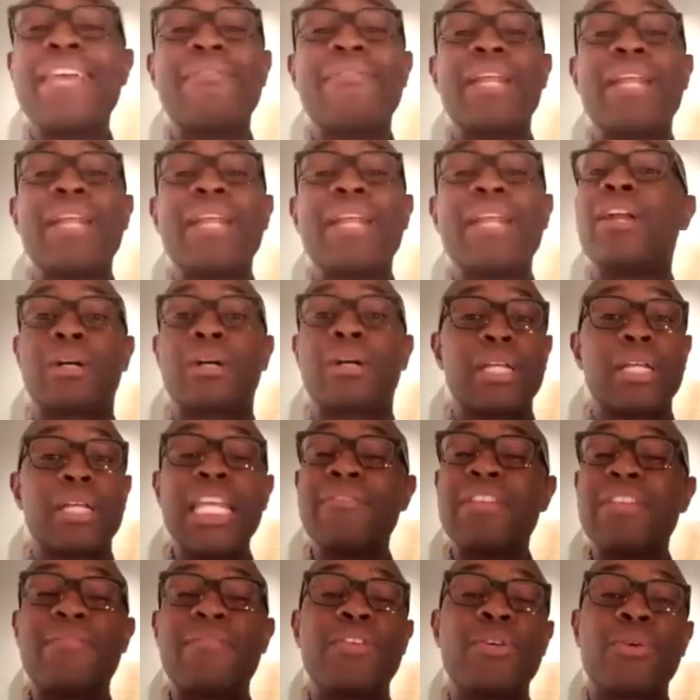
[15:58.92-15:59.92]
even look,
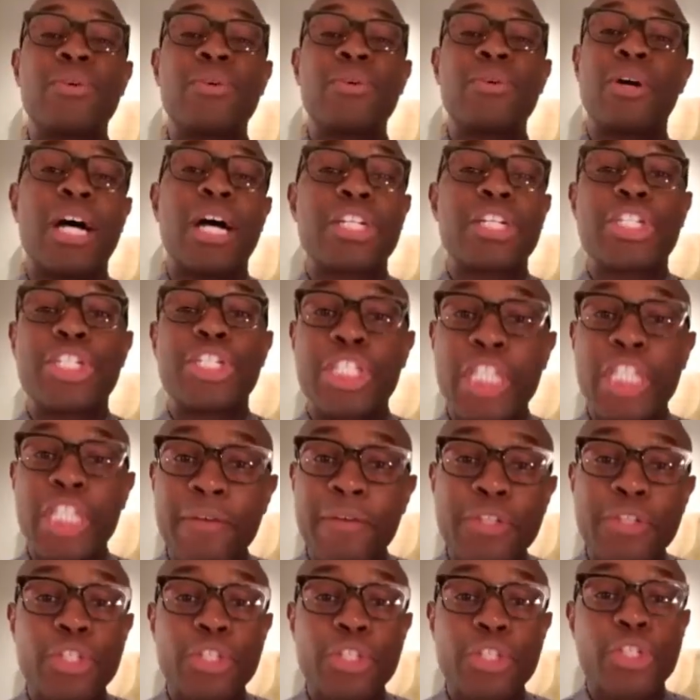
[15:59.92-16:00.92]
even if you are a shift